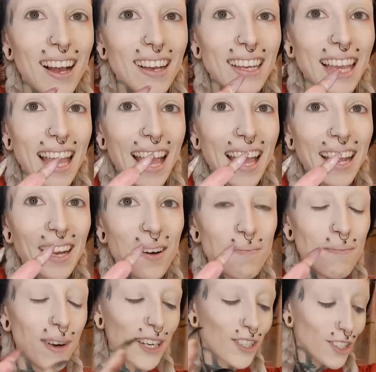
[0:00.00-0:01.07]
again,
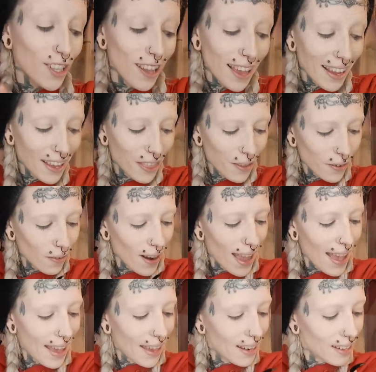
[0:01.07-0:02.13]
much like the
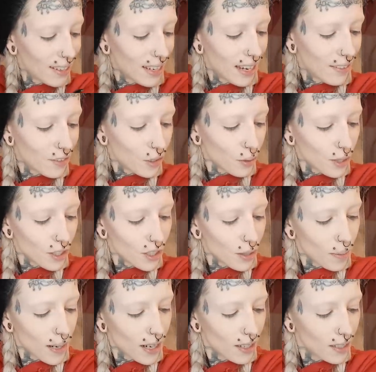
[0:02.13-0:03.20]
red, I have to swatch
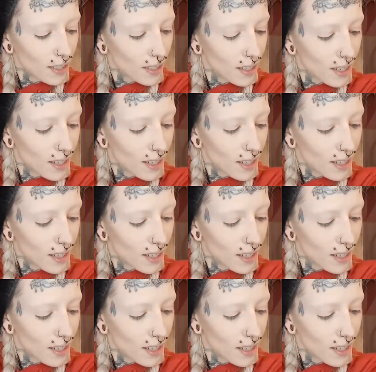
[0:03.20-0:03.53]
it up here.